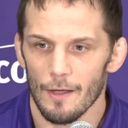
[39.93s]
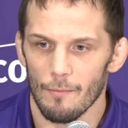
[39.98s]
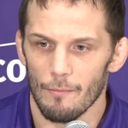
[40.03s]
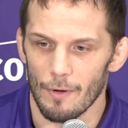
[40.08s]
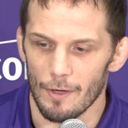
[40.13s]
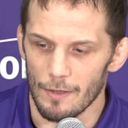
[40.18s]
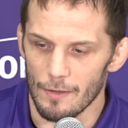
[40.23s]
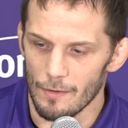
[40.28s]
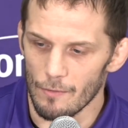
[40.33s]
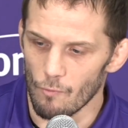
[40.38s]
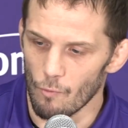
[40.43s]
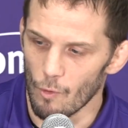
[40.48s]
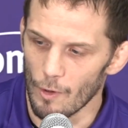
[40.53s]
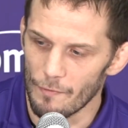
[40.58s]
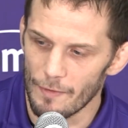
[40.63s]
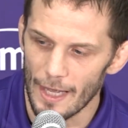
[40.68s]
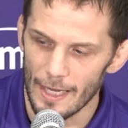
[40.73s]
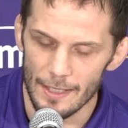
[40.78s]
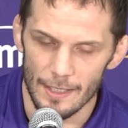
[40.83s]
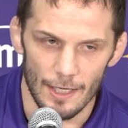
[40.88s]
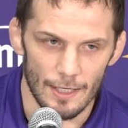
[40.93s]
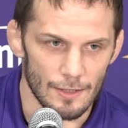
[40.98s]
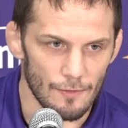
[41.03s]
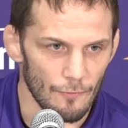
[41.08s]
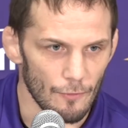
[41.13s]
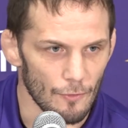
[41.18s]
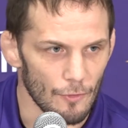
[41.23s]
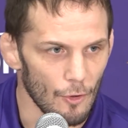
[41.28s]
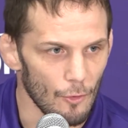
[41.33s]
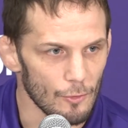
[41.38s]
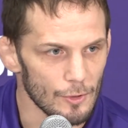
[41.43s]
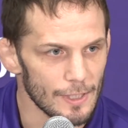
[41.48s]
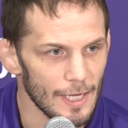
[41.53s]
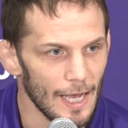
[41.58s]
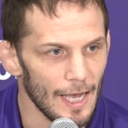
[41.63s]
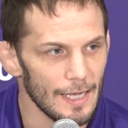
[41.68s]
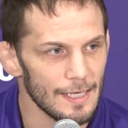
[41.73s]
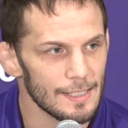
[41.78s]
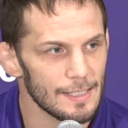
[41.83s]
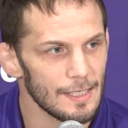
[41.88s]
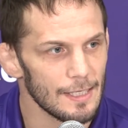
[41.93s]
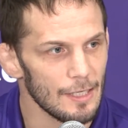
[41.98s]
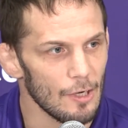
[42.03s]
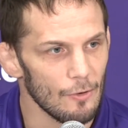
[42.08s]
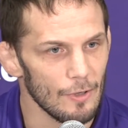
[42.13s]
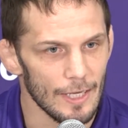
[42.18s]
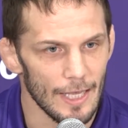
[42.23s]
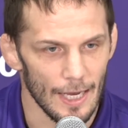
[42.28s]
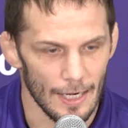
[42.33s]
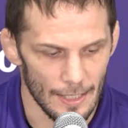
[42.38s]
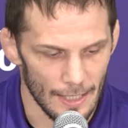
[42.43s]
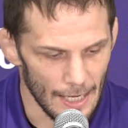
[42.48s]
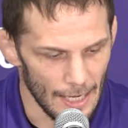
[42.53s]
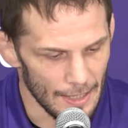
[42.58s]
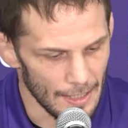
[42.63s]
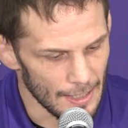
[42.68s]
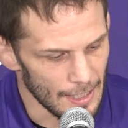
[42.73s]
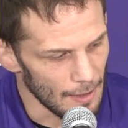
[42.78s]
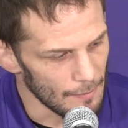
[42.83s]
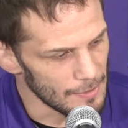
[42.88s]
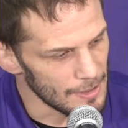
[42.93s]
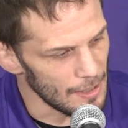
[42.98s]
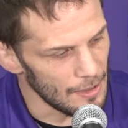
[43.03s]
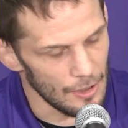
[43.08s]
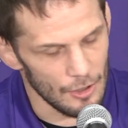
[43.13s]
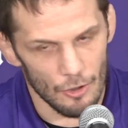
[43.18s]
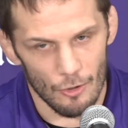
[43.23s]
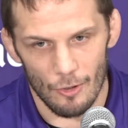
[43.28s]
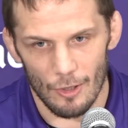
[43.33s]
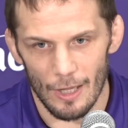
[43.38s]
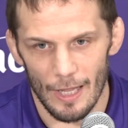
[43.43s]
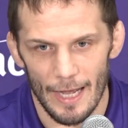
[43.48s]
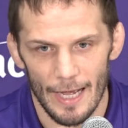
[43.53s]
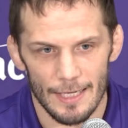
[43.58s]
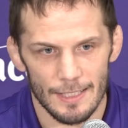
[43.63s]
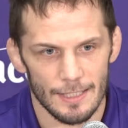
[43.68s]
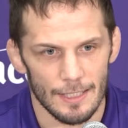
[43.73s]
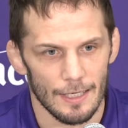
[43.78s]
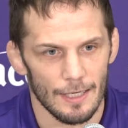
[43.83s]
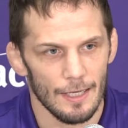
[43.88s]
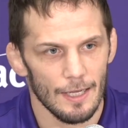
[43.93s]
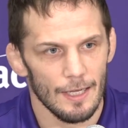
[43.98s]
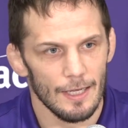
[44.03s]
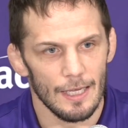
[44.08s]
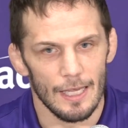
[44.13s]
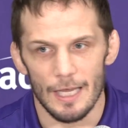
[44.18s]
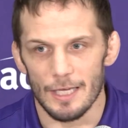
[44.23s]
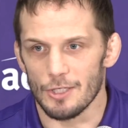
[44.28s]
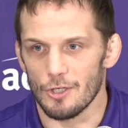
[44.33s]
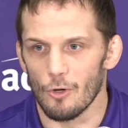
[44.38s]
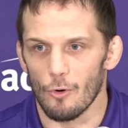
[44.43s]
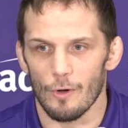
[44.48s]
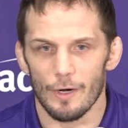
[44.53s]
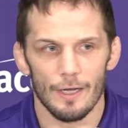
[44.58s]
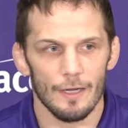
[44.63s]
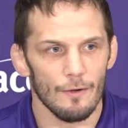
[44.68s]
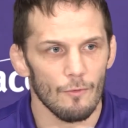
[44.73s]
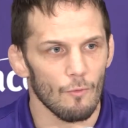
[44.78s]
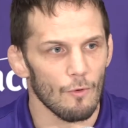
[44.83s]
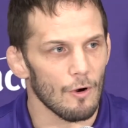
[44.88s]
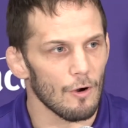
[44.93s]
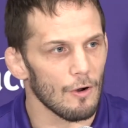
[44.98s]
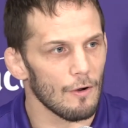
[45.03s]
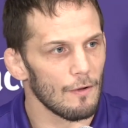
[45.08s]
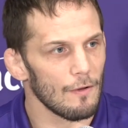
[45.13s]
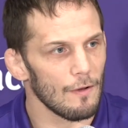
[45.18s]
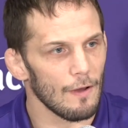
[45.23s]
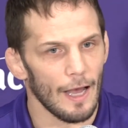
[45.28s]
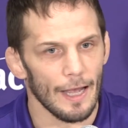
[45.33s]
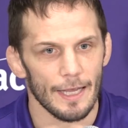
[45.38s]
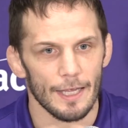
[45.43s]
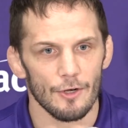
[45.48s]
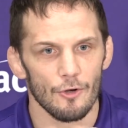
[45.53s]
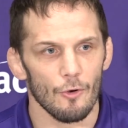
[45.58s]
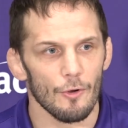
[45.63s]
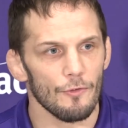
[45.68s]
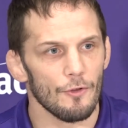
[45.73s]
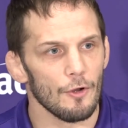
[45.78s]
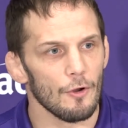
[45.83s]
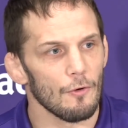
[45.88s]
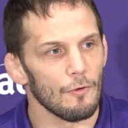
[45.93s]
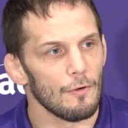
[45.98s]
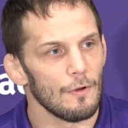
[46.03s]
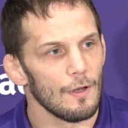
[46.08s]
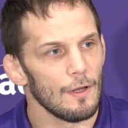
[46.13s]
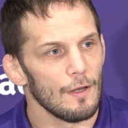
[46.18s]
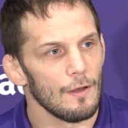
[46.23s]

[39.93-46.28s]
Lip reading: But what that does for those guys, you know, you got a guy that comes in your class and he's doing it. Well, I can do it too.